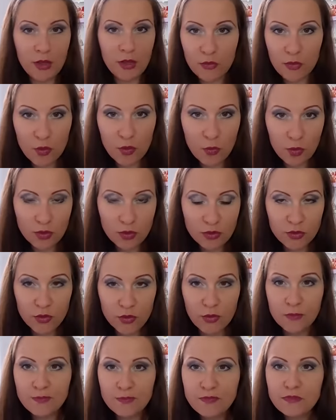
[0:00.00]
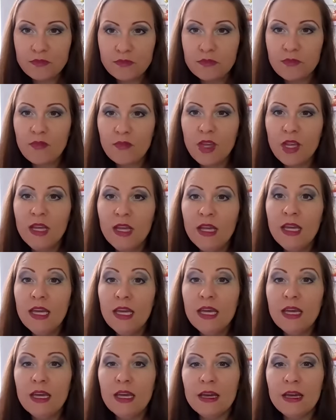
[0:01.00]
if you want to.
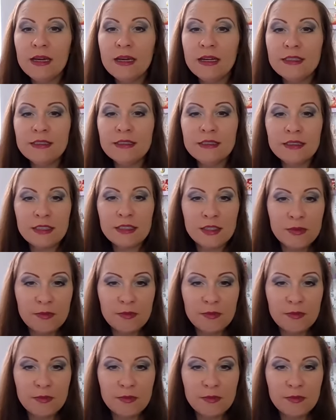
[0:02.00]
And